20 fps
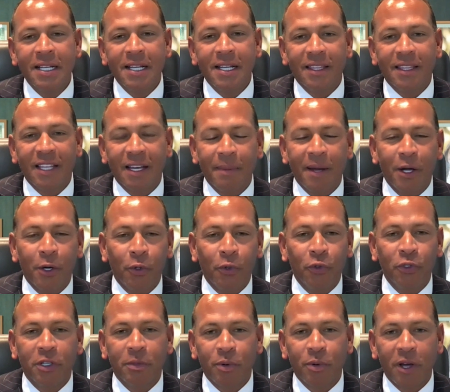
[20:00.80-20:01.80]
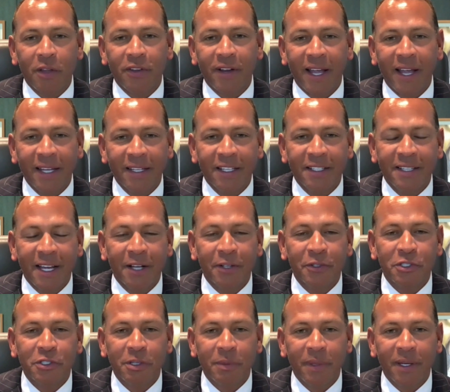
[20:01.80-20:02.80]
that my older brother handed
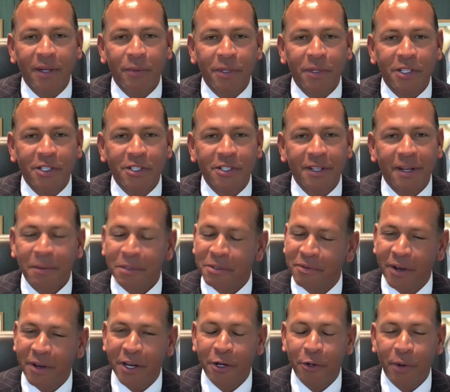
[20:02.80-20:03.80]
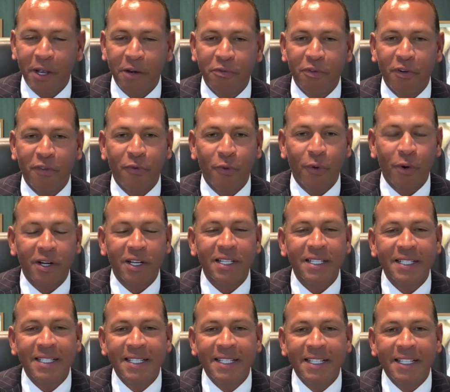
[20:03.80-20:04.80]
down to me, which I was very grateful
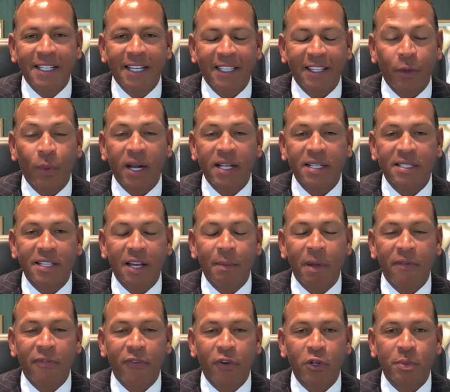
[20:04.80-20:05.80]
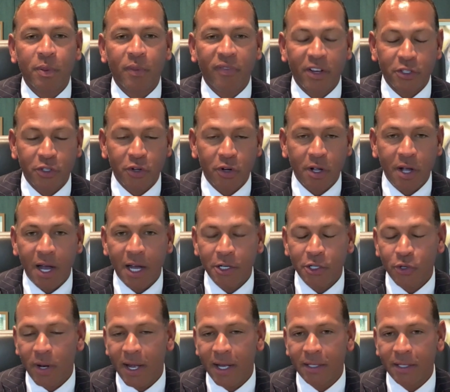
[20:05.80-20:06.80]
for. And then when I signed my first professional
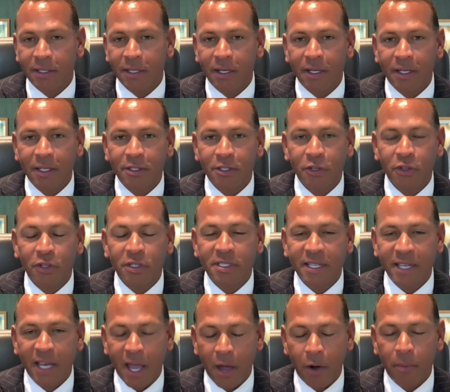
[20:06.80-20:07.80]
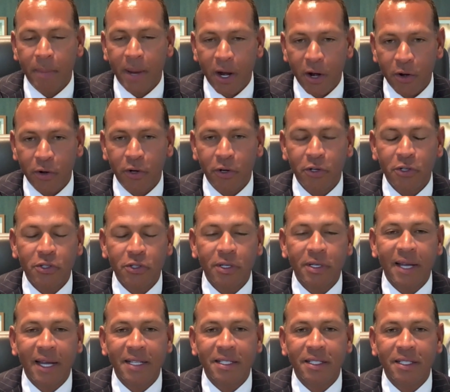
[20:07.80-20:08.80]
contract to the Seattle Mariners
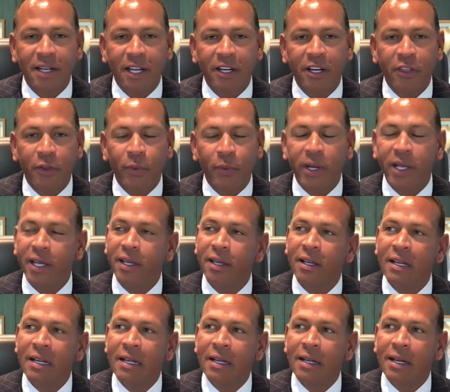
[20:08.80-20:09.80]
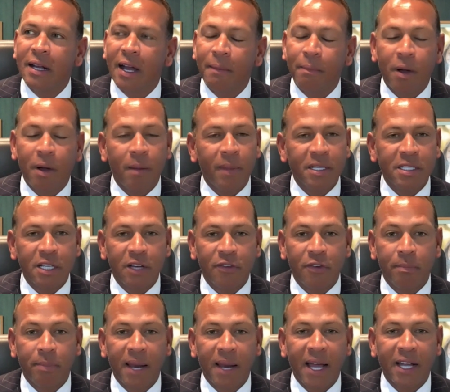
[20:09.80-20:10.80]
in 1993, I bought myself
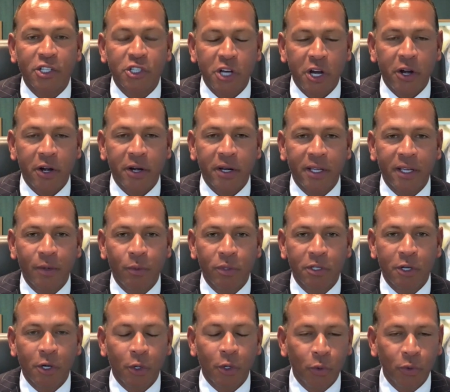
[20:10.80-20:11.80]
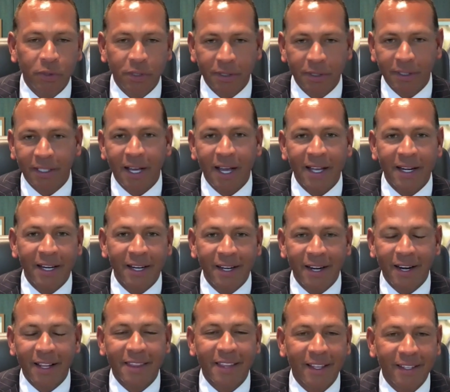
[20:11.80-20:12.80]
a black Cherokee with gold
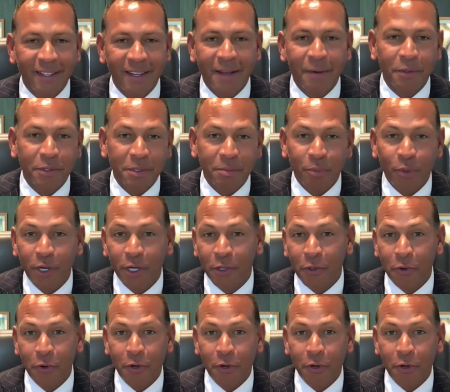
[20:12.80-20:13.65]
lining, and I thought that was a pretty cool